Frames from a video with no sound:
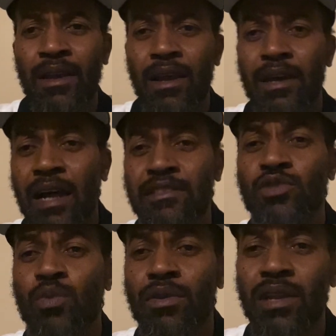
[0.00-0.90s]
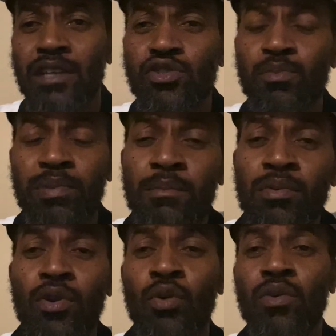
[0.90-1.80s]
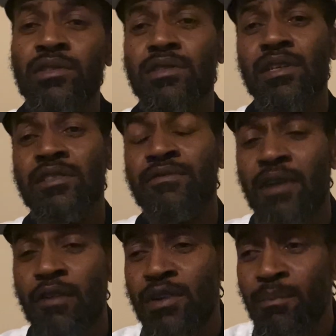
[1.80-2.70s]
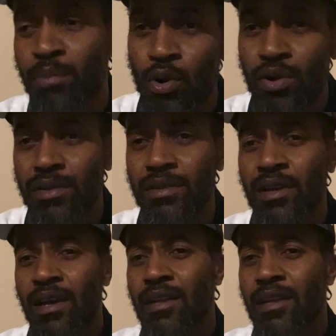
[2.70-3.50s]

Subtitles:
And I just want to let you people know it's very important